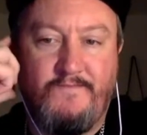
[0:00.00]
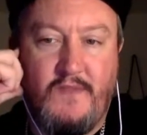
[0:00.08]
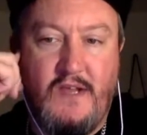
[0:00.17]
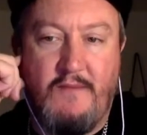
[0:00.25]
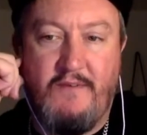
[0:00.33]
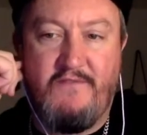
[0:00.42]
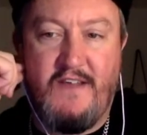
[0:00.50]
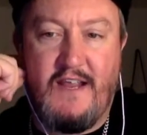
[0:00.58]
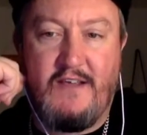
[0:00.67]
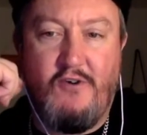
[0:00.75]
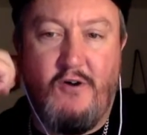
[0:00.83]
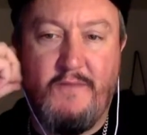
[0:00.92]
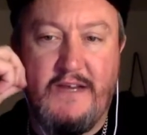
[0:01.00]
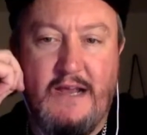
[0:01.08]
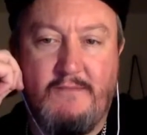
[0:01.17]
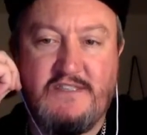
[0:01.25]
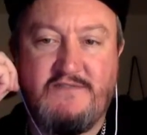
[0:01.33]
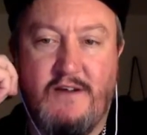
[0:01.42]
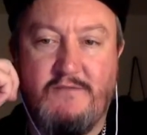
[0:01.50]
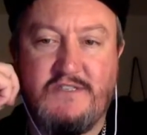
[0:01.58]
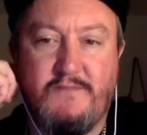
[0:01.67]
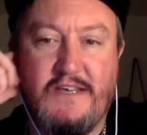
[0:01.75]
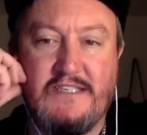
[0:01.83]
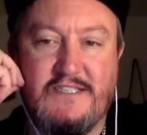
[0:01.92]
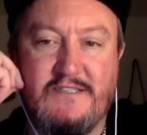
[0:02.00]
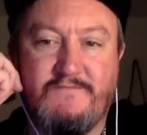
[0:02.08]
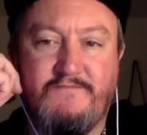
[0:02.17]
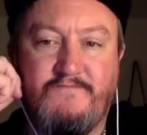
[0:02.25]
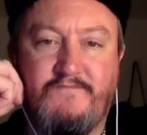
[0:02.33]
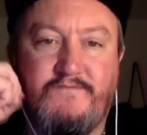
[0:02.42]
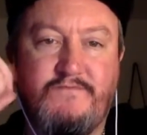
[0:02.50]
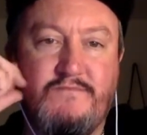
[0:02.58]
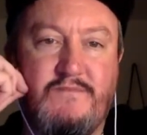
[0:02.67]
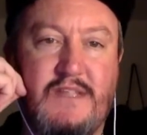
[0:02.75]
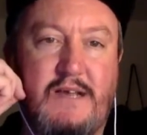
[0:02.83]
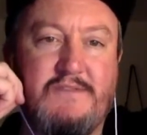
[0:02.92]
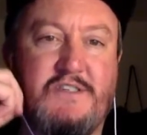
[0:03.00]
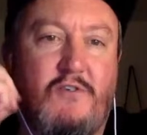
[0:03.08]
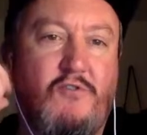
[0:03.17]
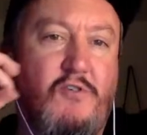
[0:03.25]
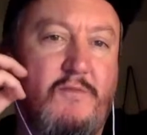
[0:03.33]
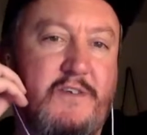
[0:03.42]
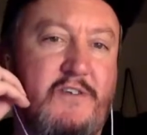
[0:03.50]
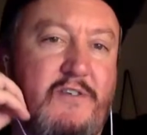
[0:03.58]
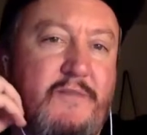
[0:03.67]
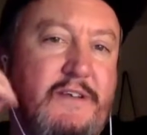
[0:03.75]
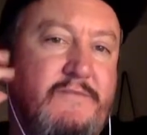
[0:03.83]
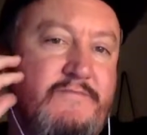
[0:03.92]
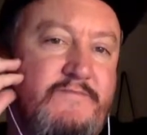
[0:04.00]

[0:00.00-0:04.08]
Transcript: Highbury felt like home, but the atmosphere was amazing. That was our home, you know what I mean?